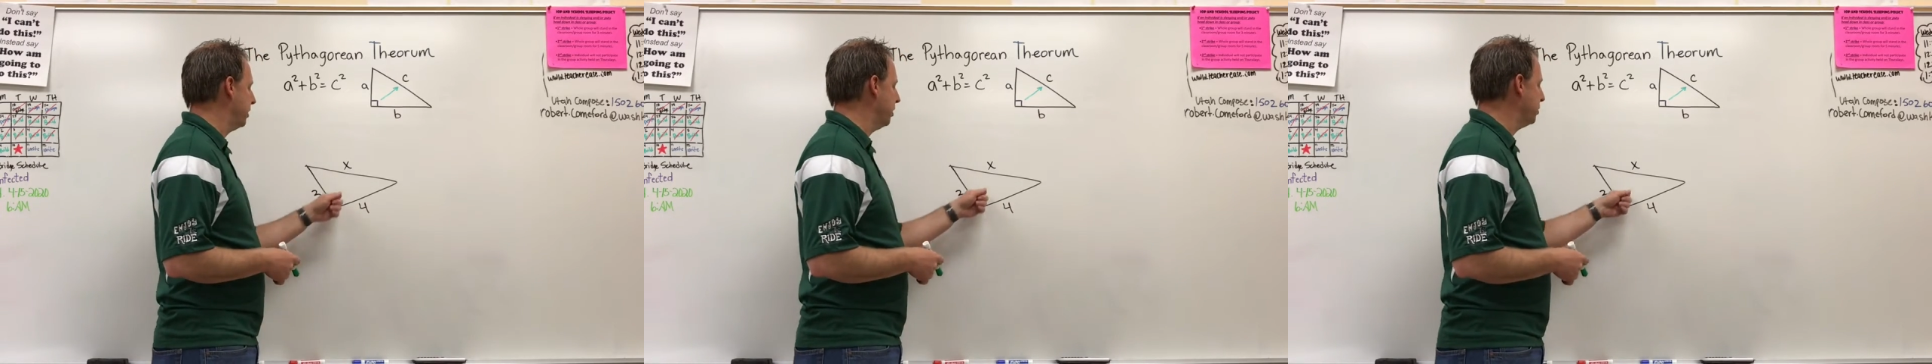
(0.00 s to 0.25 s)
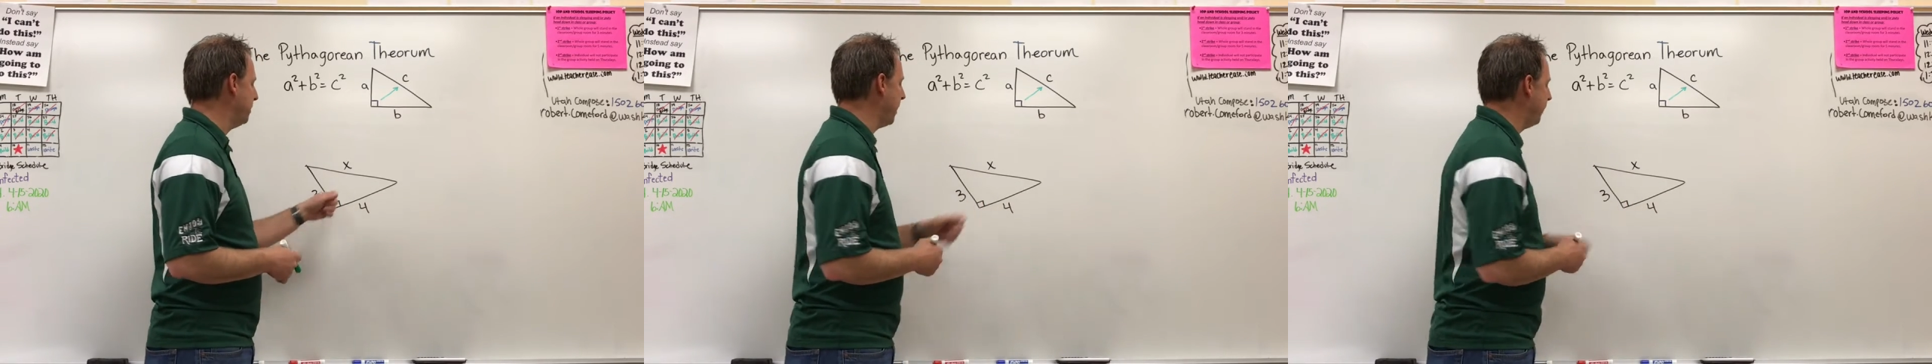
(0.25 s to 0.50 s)

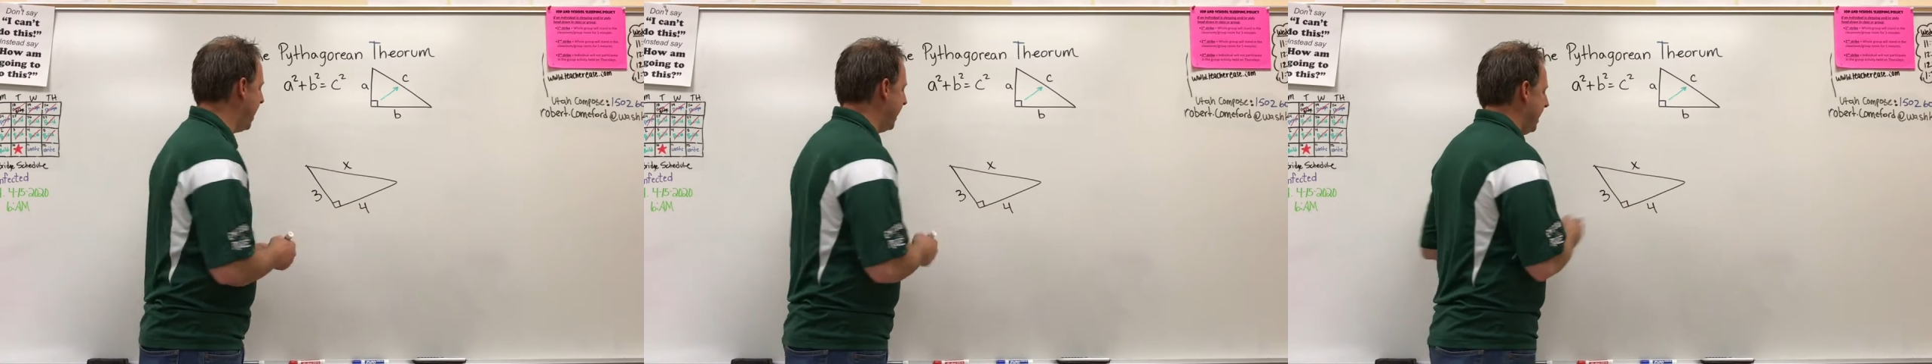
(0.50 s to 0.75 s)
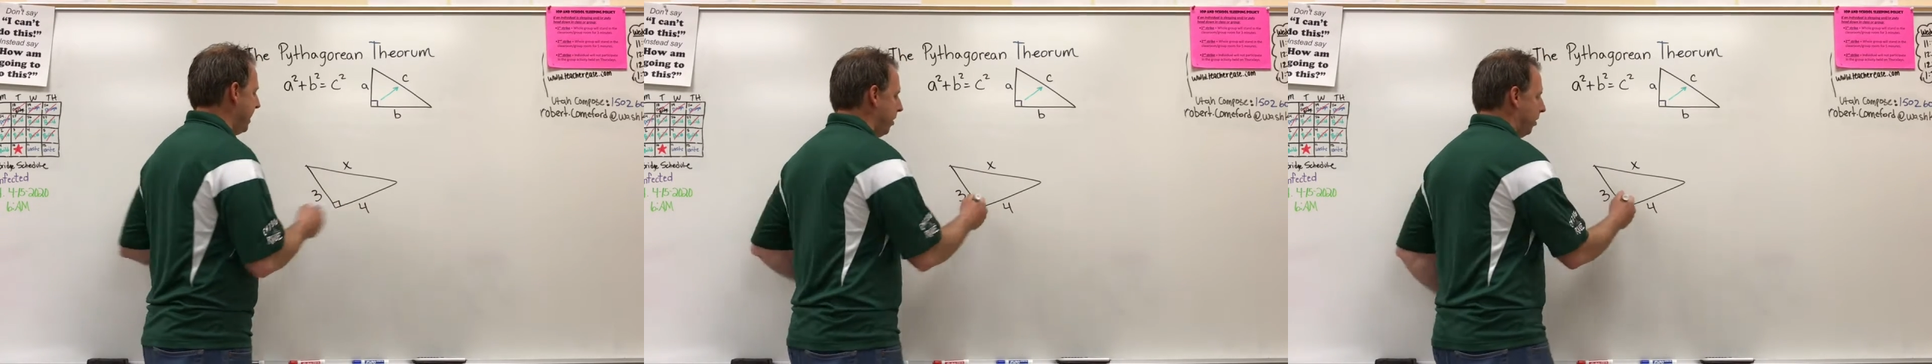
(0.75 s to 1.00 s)
Here's my right
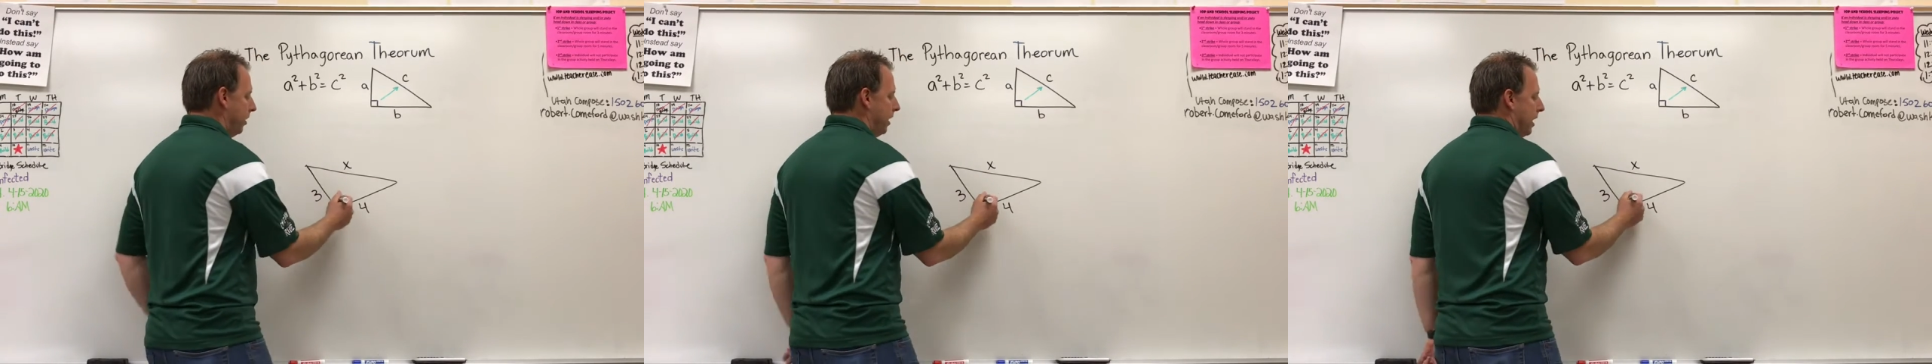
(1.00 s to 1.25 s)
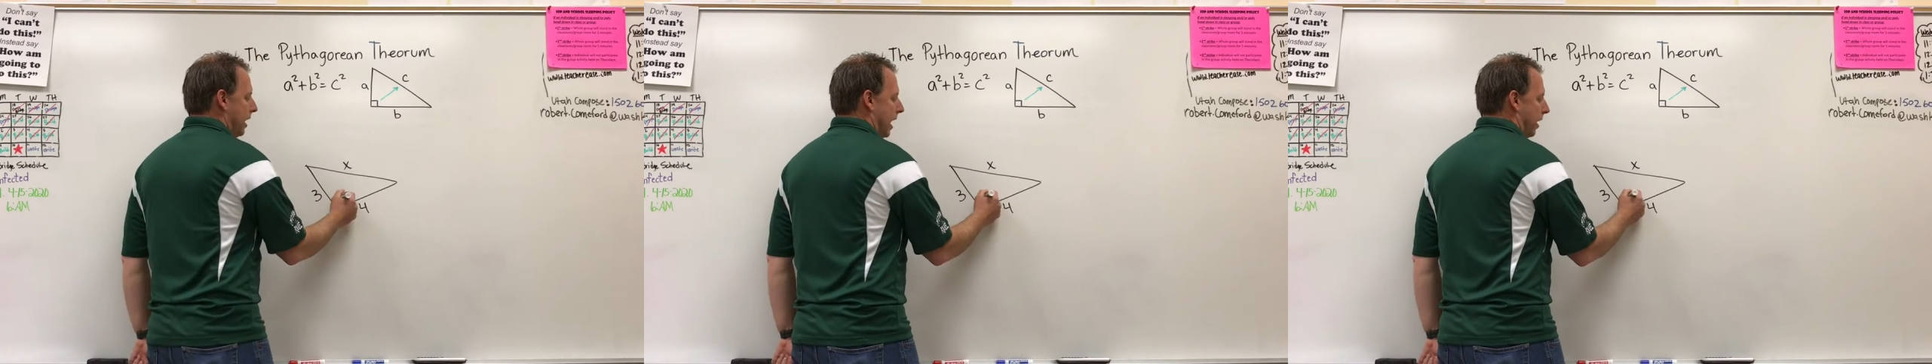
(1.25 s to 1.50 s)
angle,
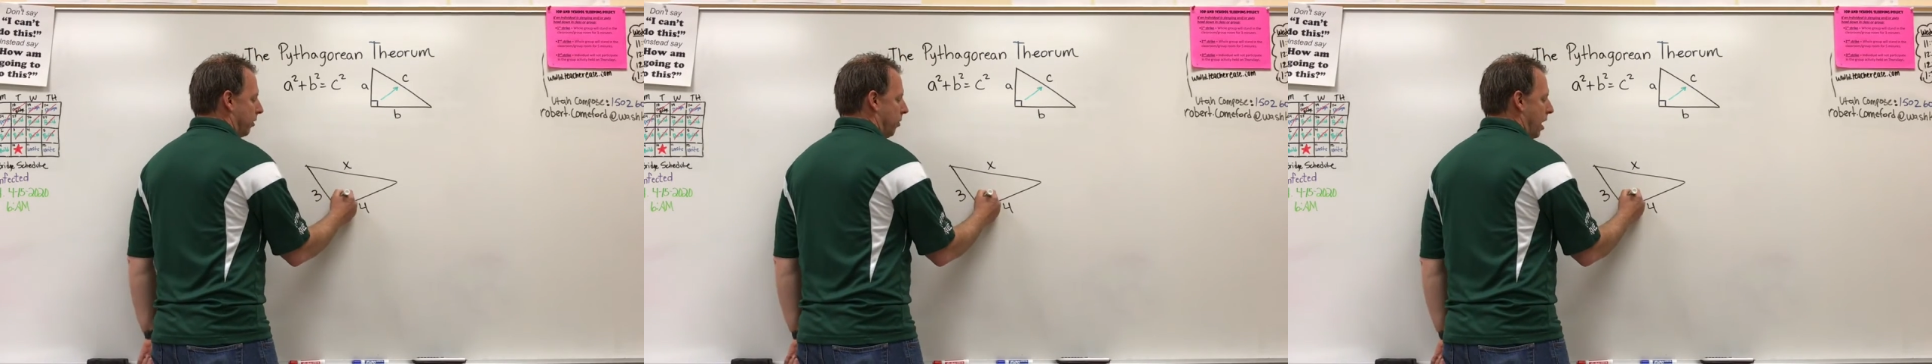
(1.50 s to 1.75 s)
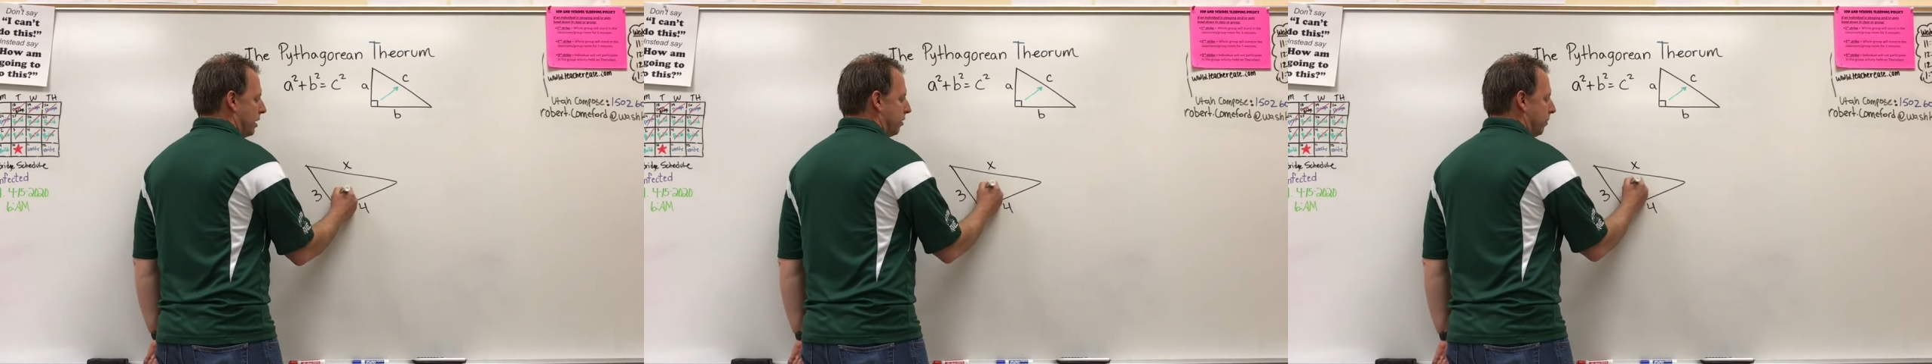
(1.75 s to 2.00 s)
and
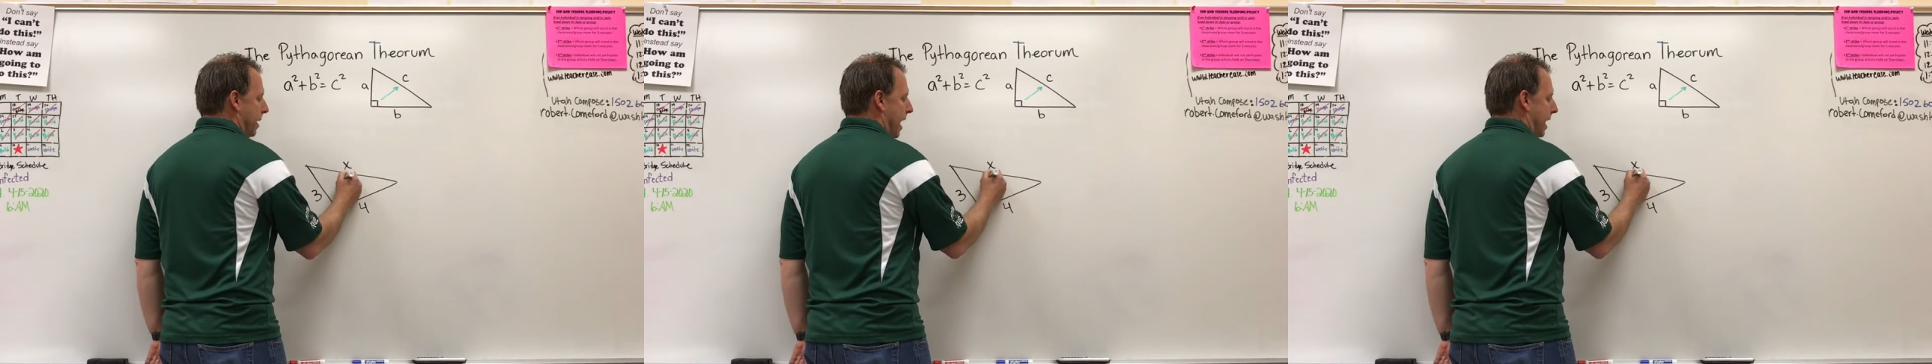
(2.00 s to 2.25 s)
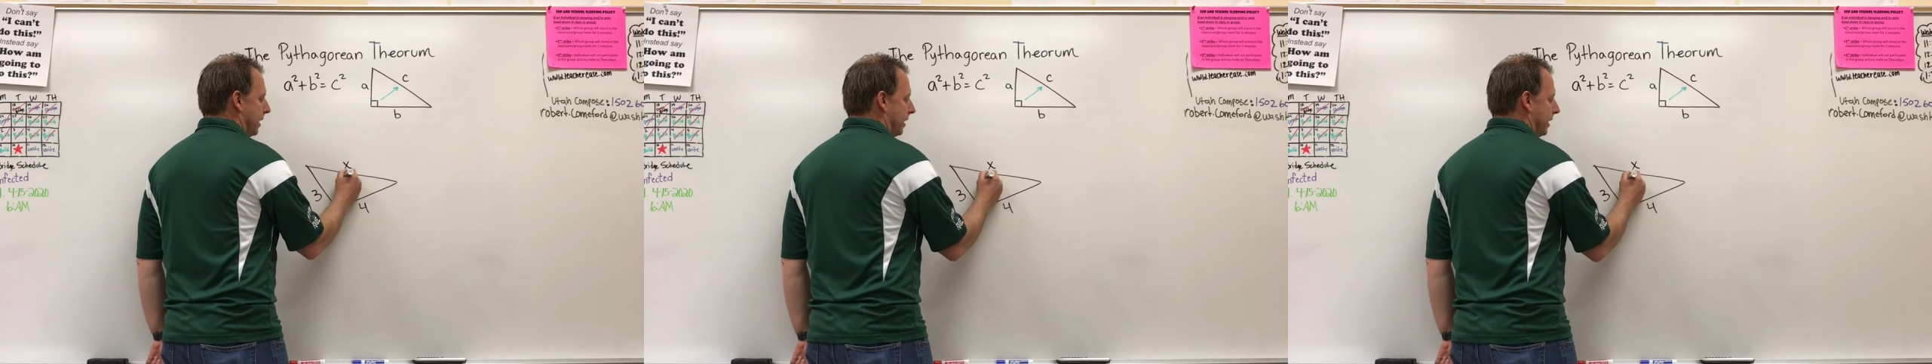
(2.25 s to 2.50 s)
across from
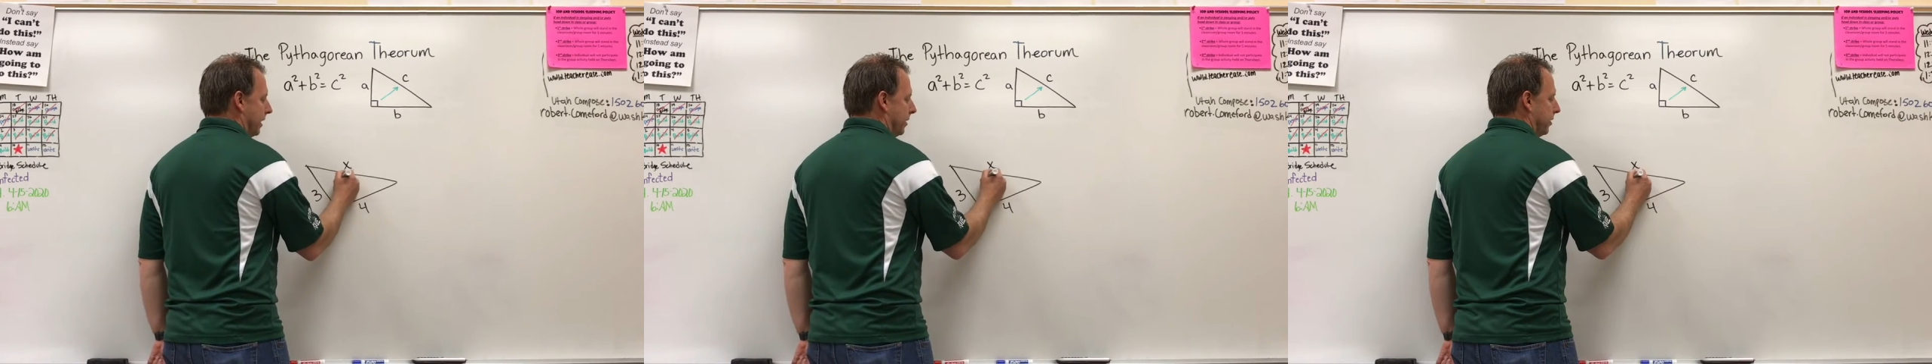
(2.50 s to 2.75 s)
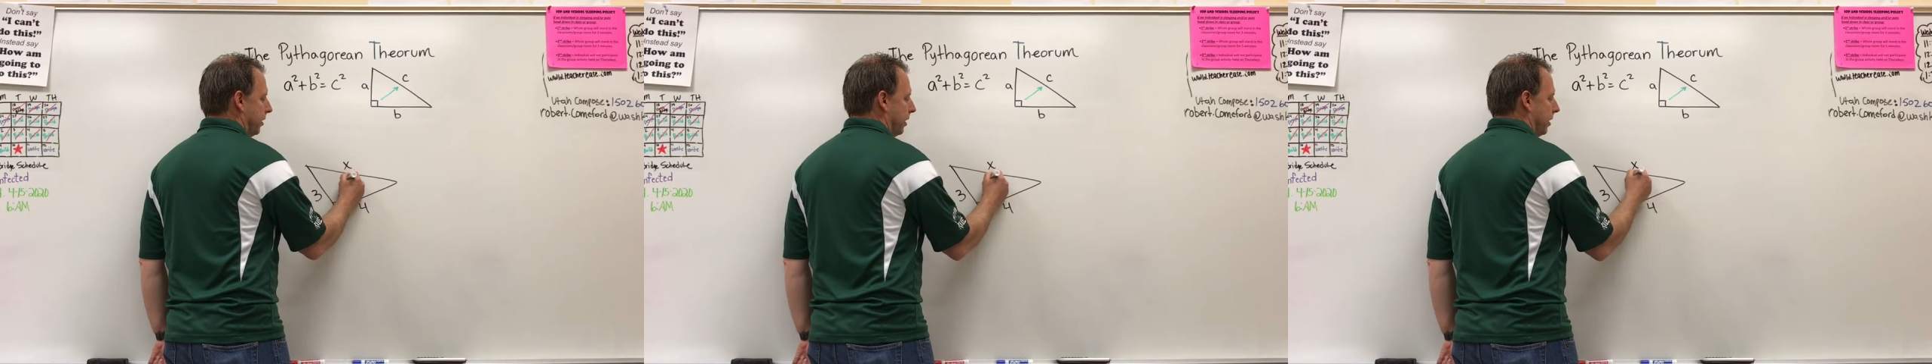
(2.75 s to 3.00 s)
that
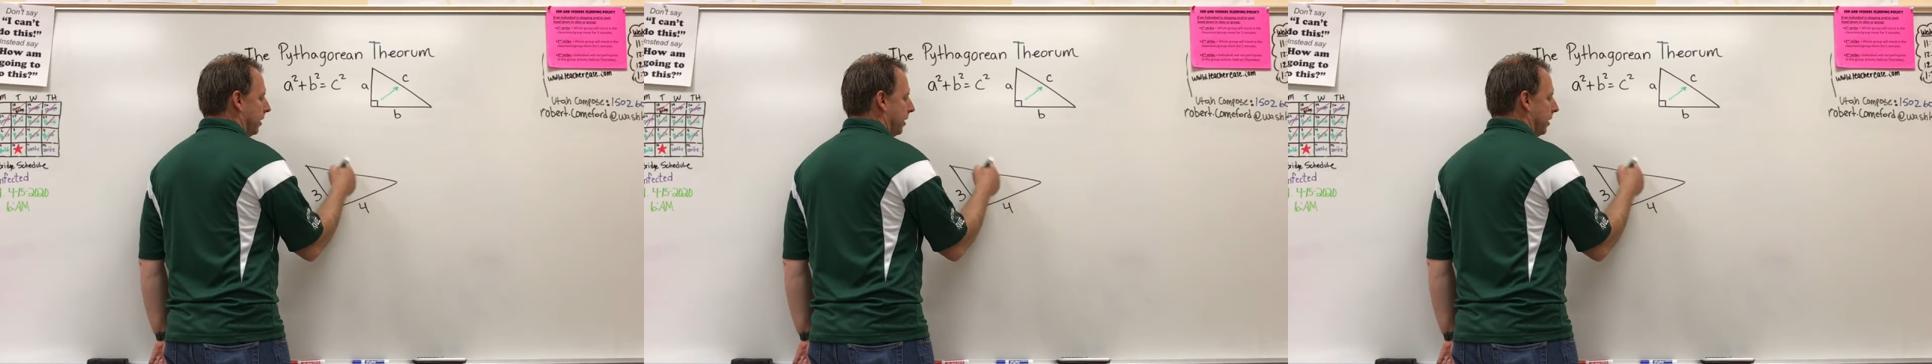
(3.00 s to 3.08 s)
is